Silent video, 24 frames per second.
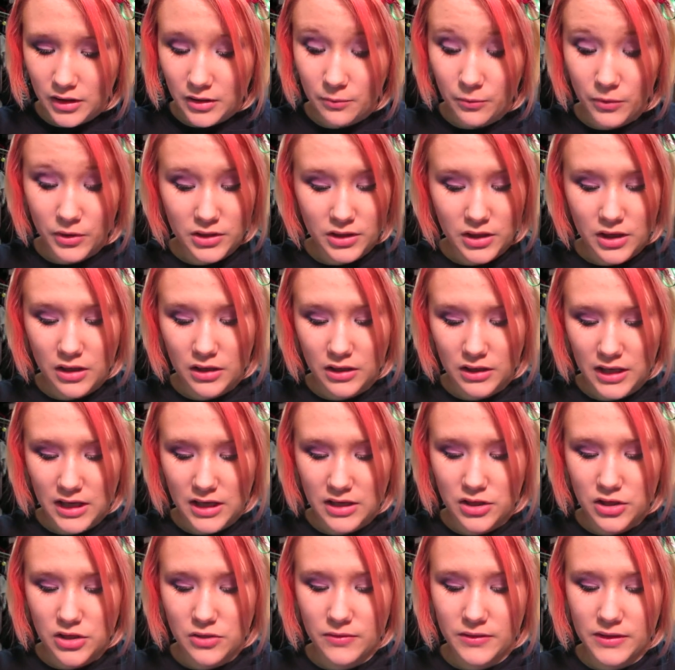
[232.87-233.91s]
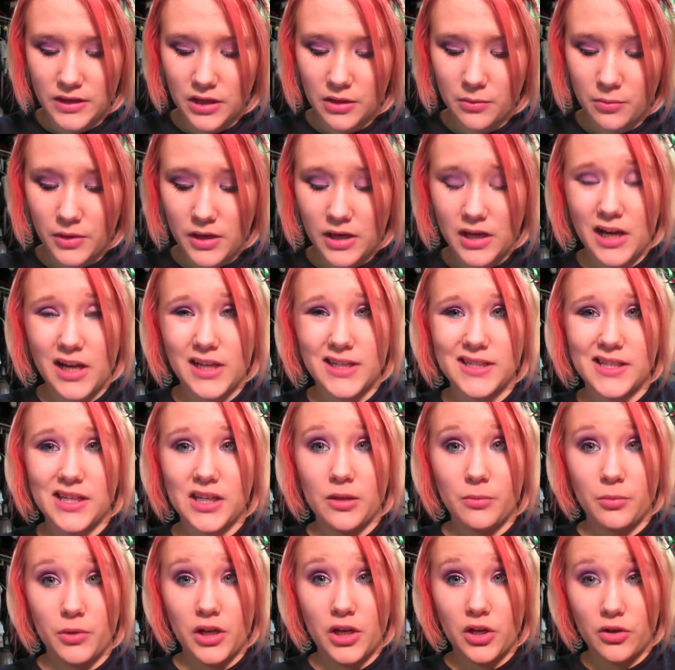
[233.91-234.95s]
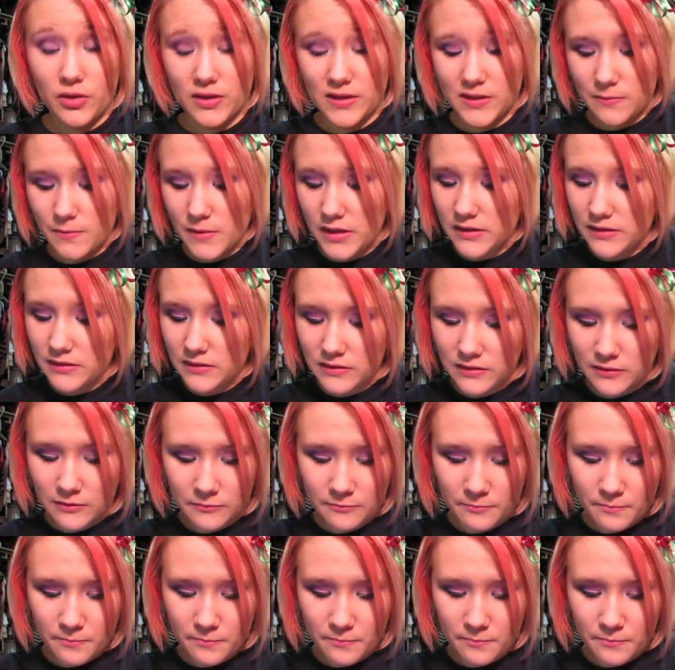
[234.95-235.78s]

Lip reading: Which holiday do you celebrate? I celebrate Christmas.